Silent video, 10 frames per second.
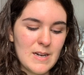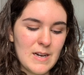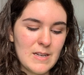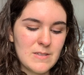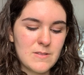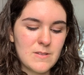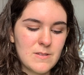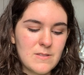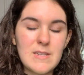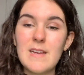And
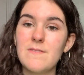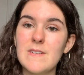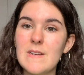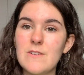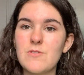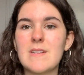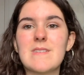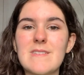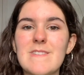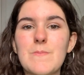David
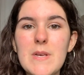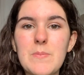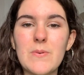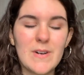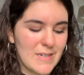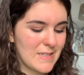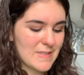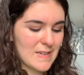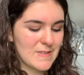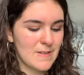addresses his people and he
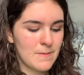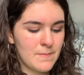says,